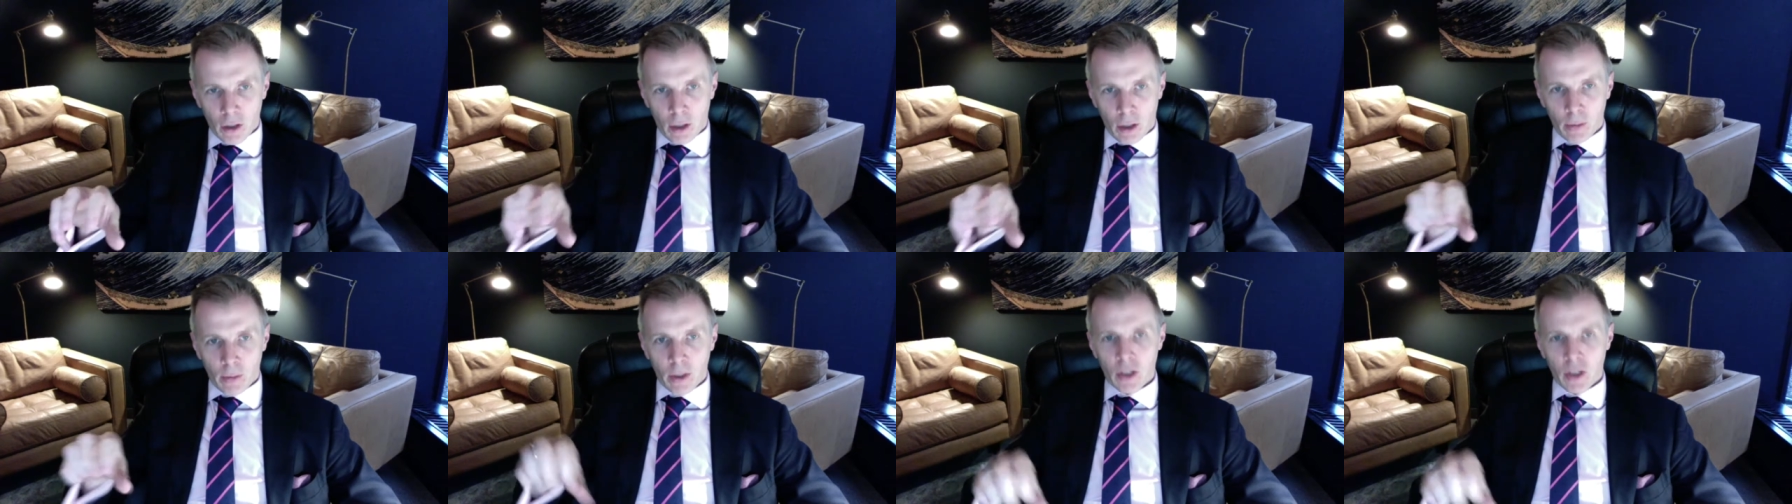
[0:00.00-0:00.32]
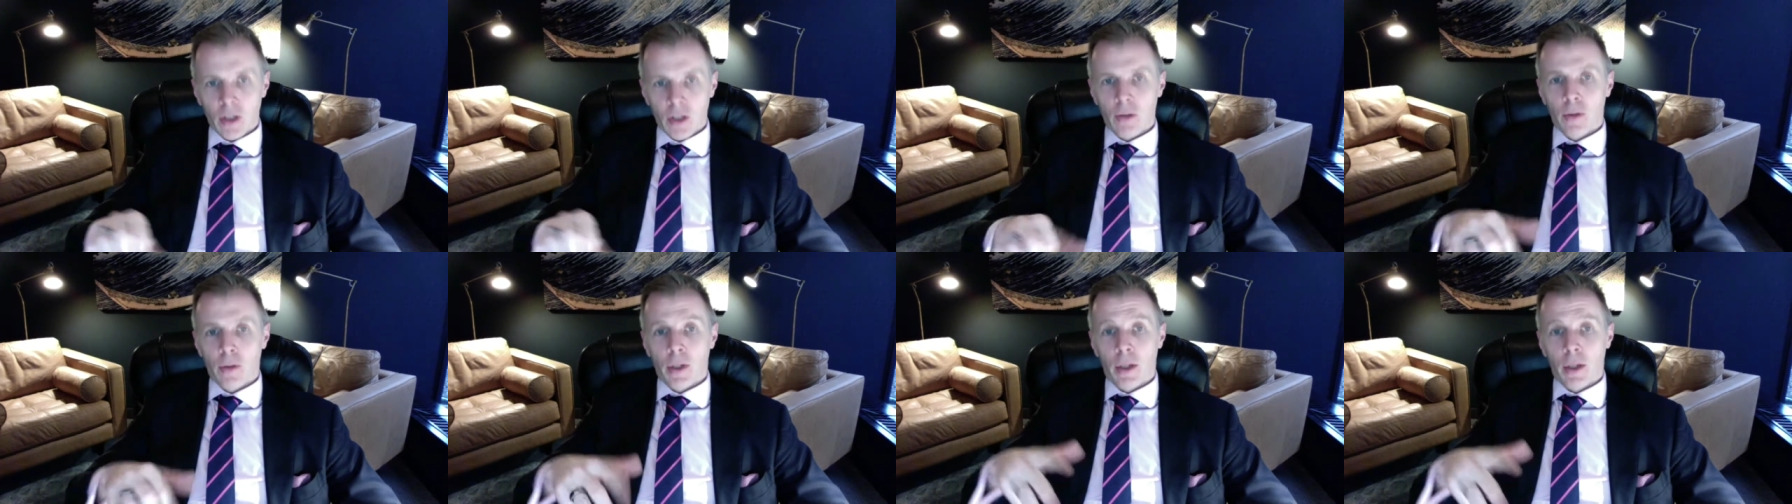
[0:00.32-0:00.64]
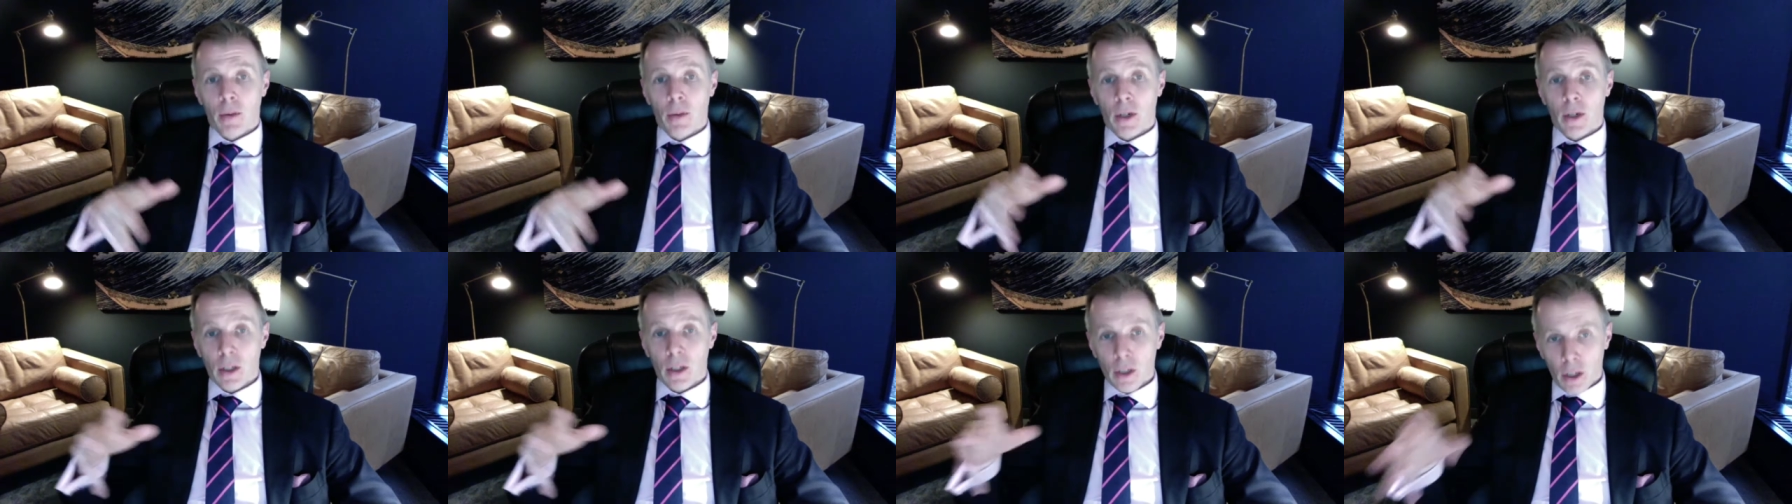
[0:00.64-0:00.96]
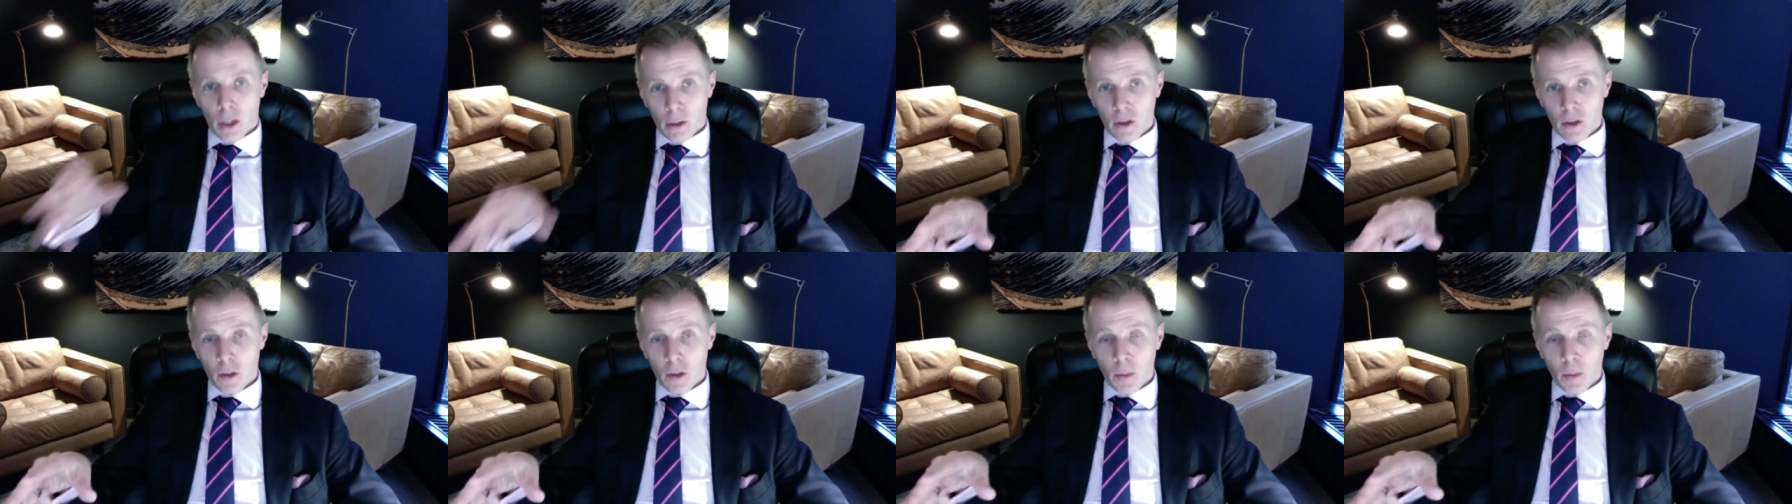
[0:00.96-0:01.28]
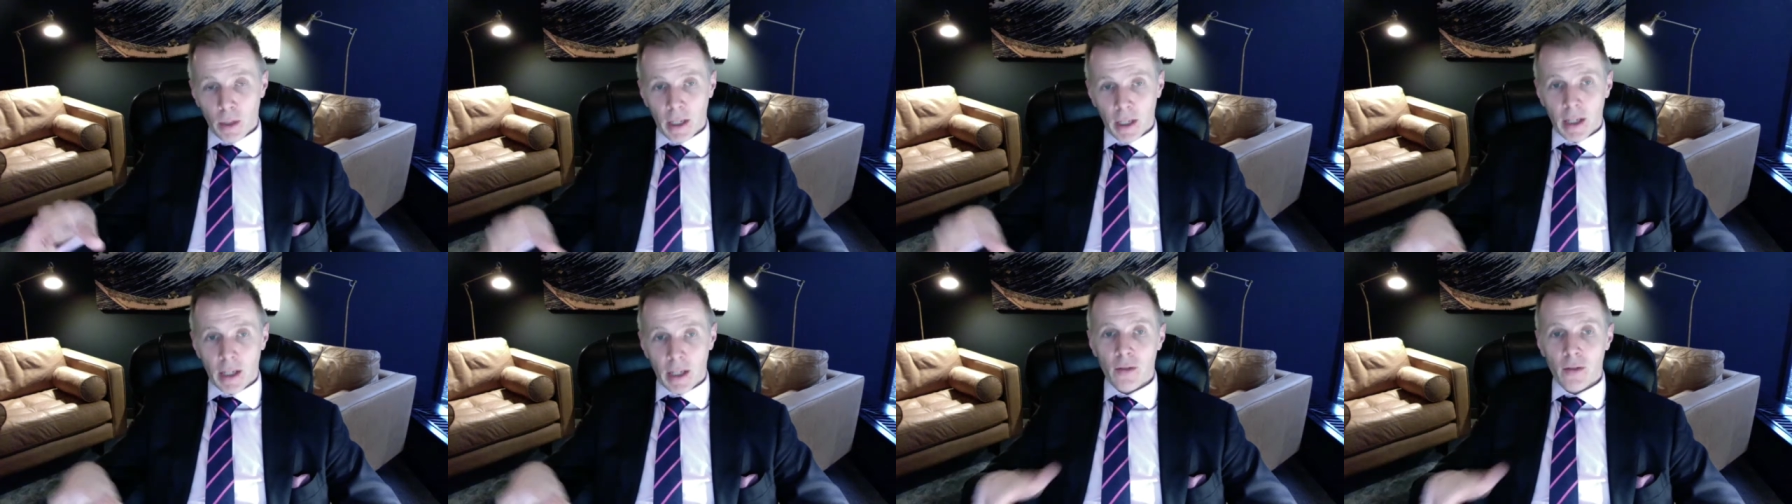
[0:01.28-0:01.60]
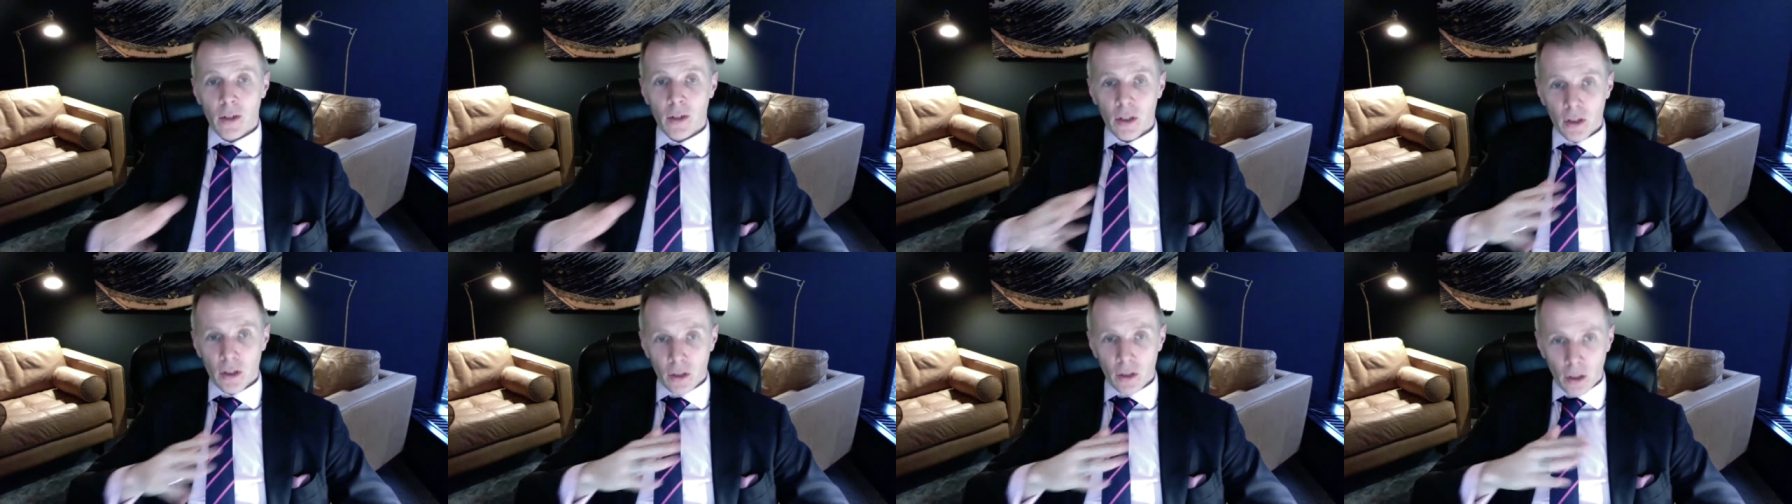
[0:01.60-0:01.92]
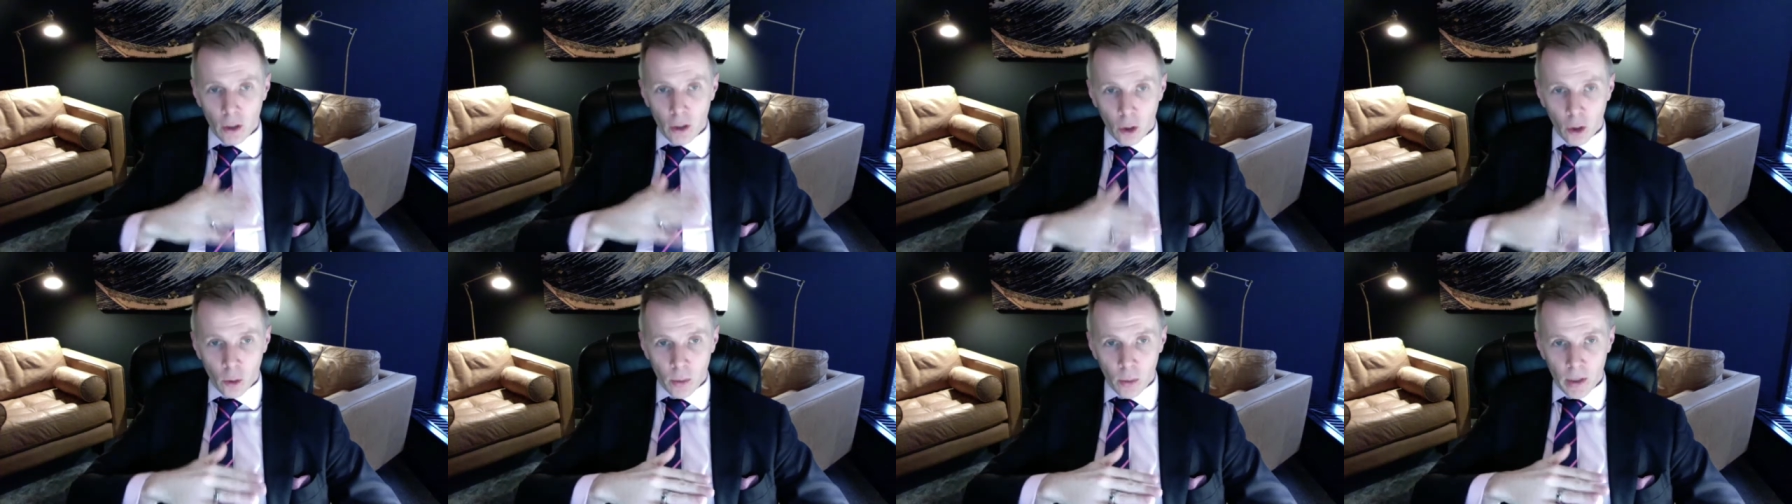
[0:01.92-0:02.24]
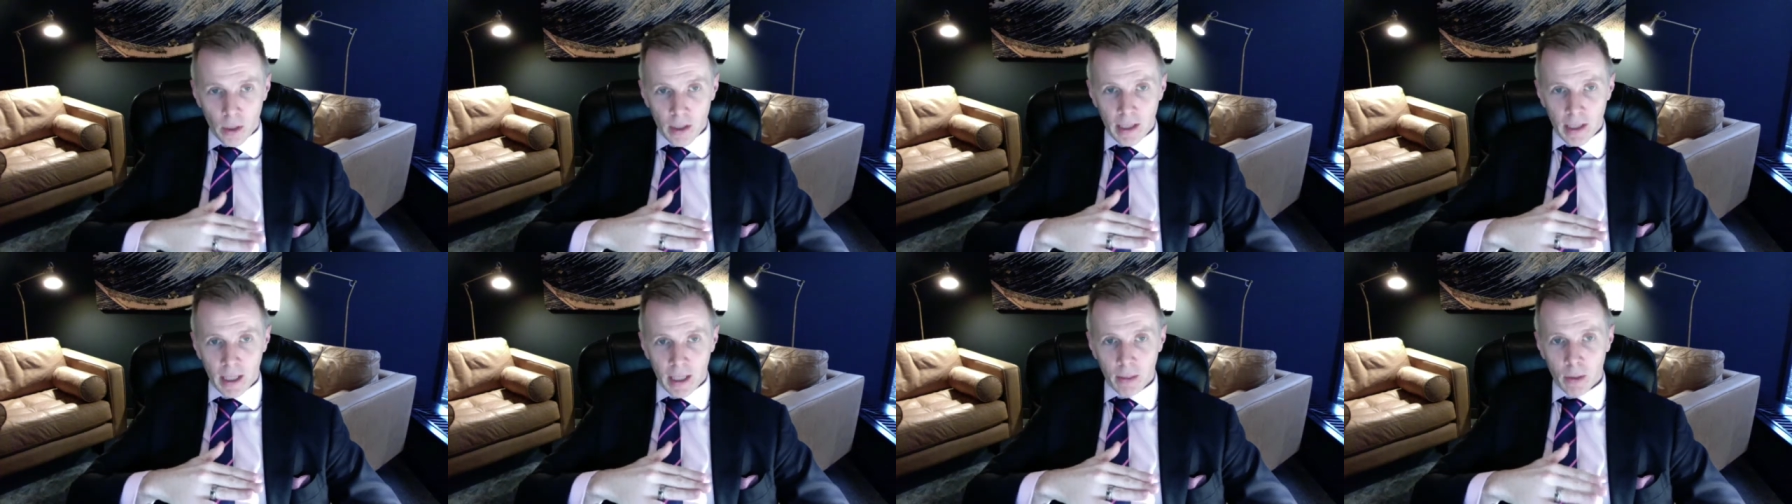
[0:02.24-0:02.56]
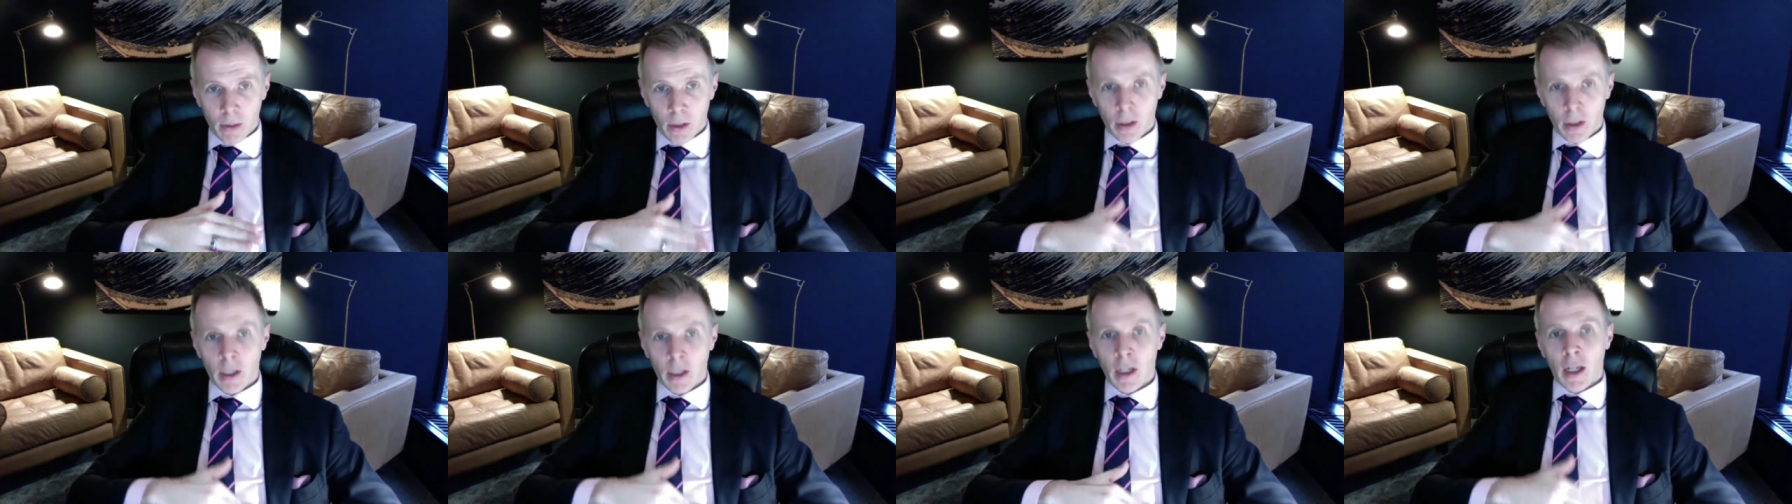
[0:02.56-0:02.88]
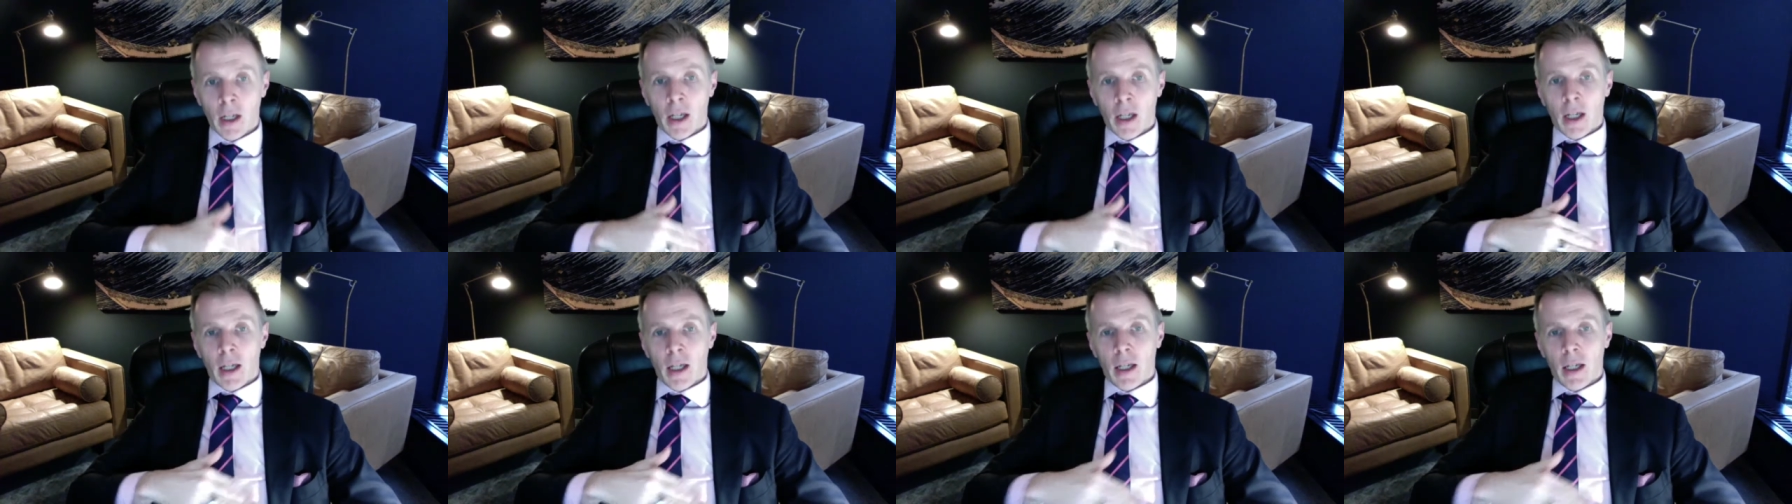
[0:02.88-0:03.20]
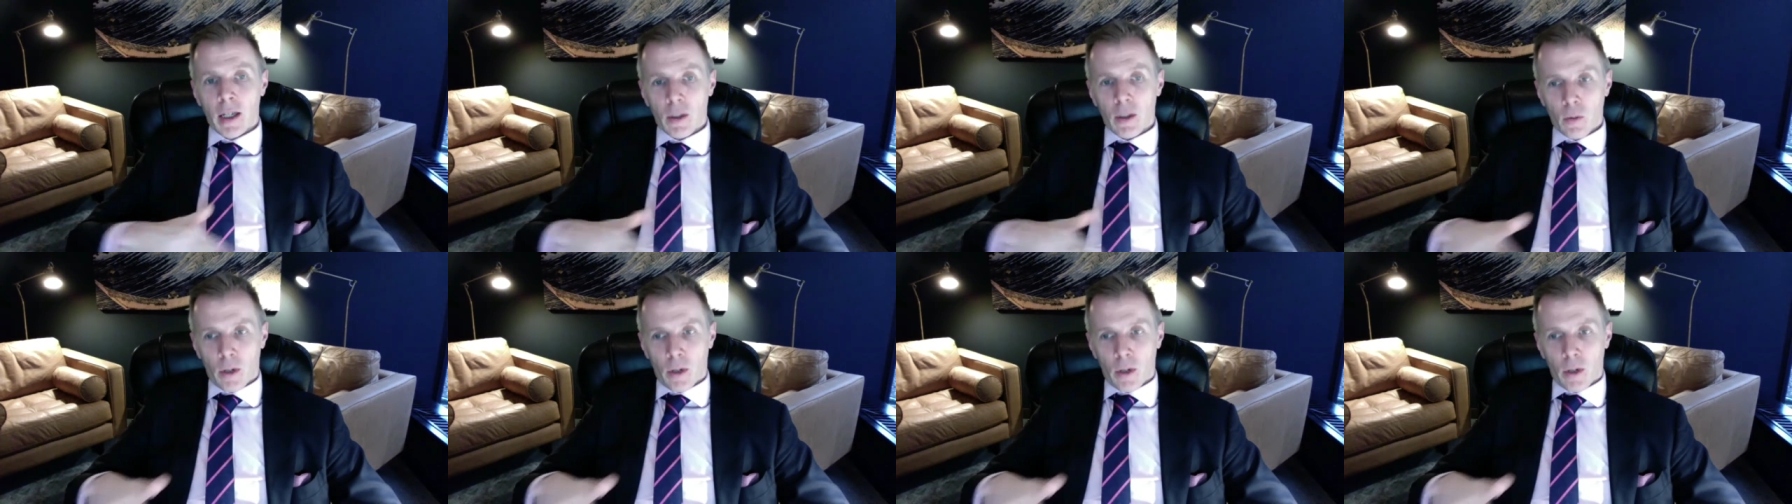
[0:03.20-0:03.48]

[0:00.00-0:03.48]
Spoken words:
which is really where Toast plays versus an OpenTable, is where the